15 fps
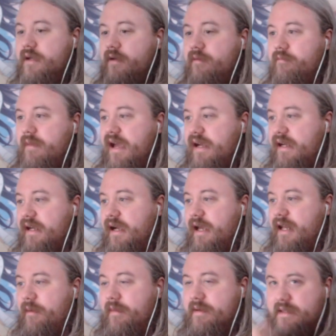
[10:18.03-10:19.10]
manga
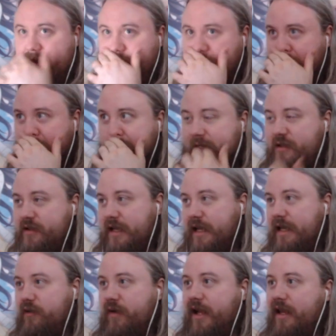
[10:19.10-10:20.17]
animes ever right. It's just an
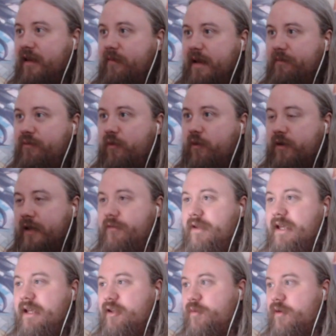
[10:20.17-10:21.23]
incredibly important
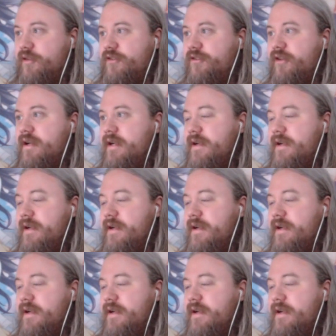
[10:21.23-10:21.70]
thing to because